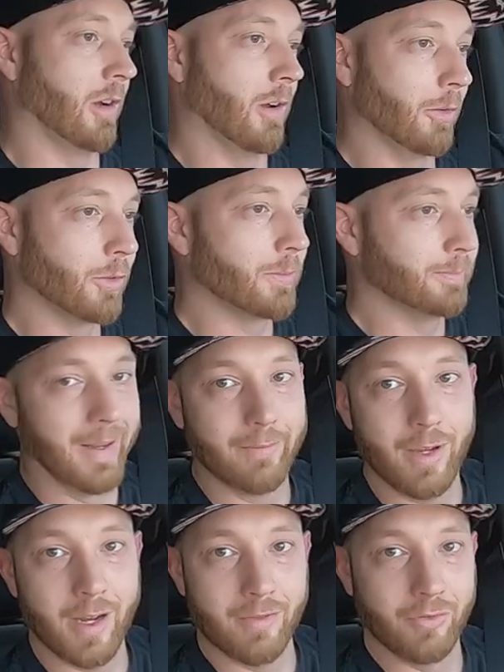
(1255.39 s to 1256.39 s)
goes,
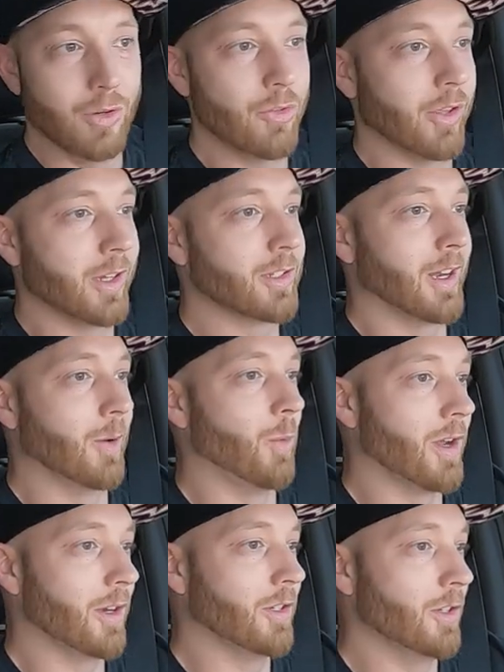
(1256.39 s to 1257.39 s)
I've got a few things that I
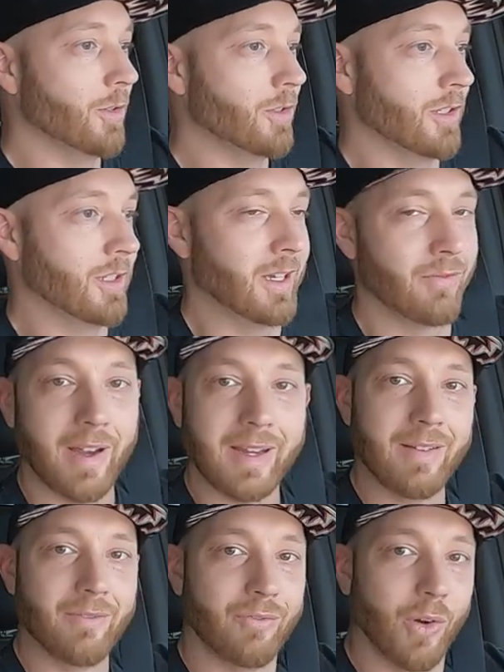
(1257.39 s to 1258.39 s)
want to do to see if I
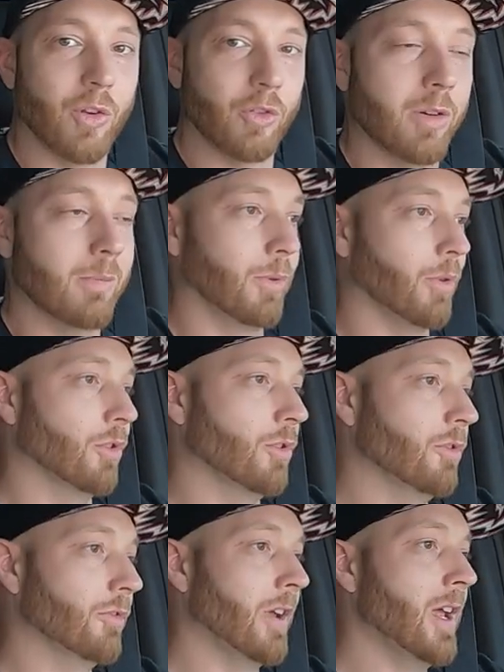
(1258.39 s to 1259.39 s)
can further
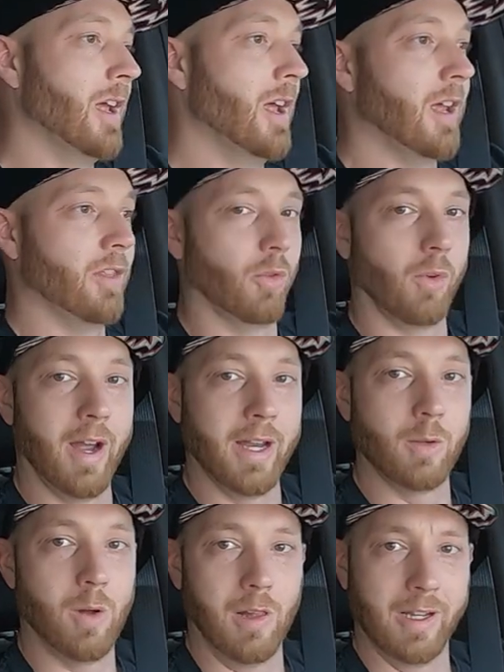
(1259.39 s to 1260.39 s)
improve the
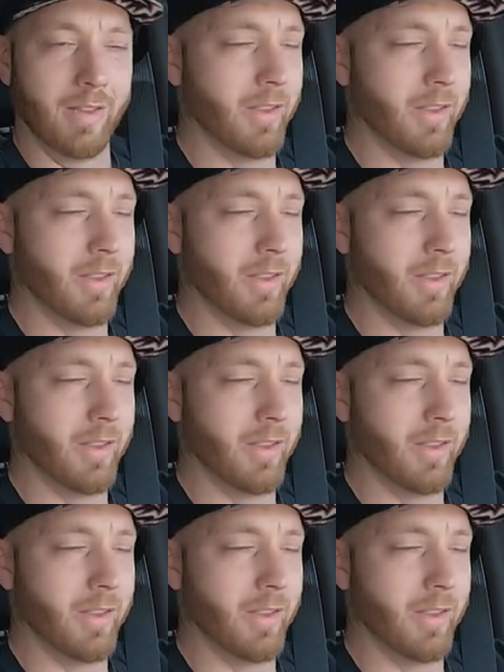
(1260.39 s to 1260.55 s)
ride quality.